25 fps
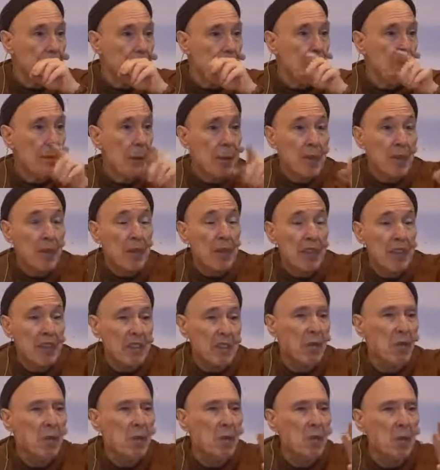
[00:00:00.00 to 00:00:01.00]
Maybe
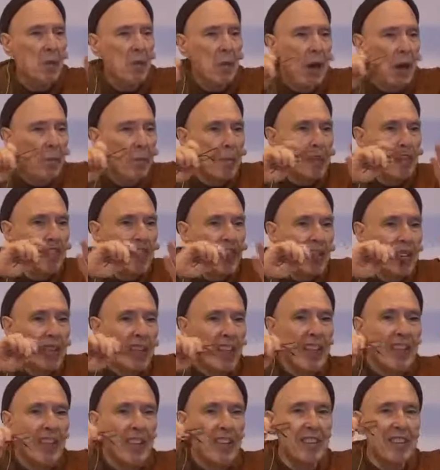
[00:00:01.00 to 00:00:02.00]
our procedure
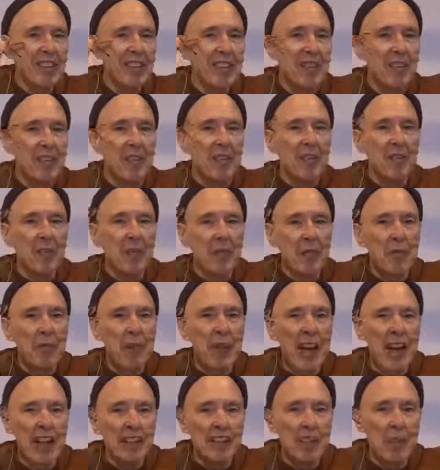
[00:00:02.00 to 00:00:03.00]
here is that when
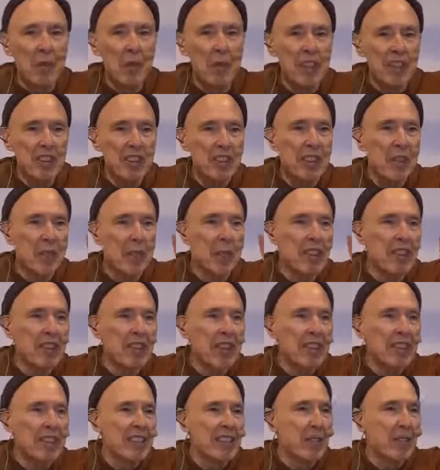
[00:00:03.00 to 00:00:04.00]
one has a question, one
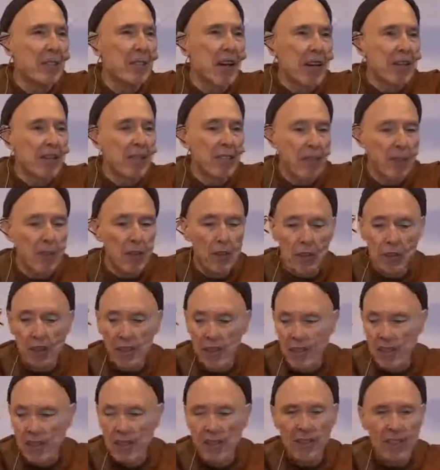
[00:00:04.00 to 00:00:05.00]
takes the microphone.
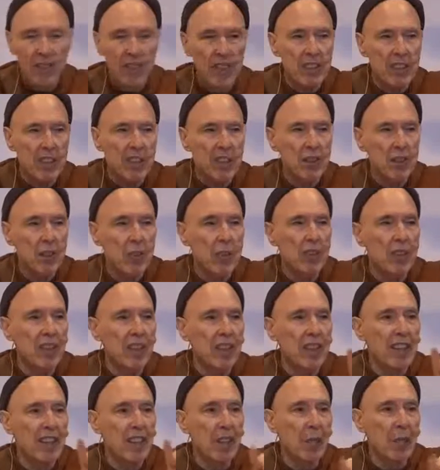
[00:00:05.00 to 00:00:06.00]
This ensures
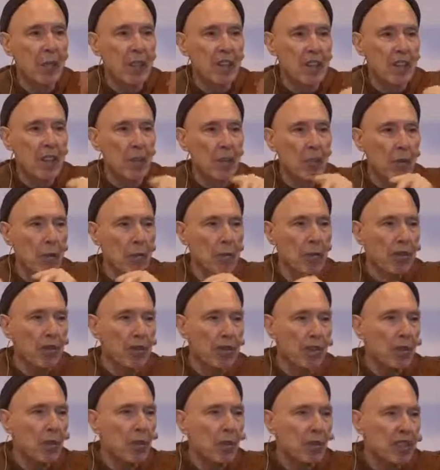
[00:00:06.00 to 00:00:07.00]
that the question will be
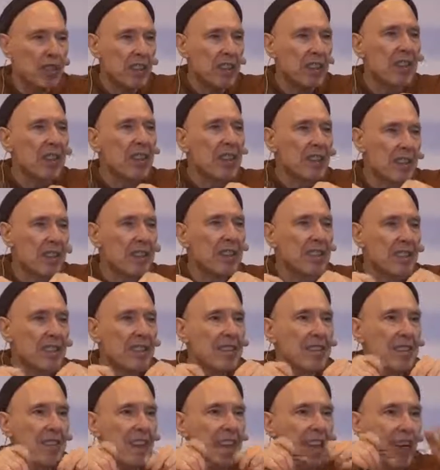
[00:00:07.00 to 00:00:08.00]
recorded
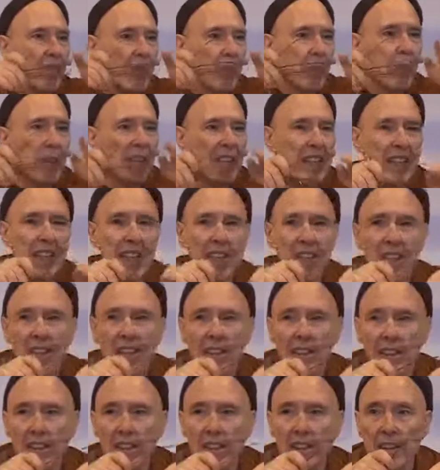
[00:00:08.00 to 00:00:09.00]
and everybody can
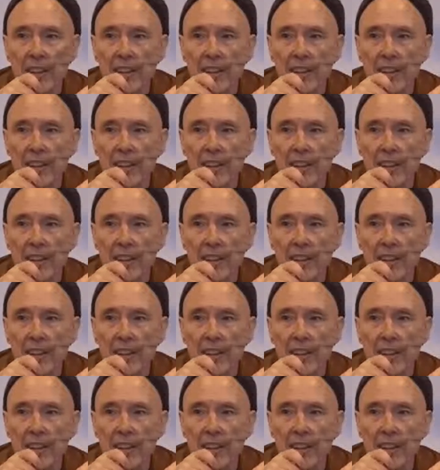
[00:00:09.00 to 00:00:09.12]
hear it.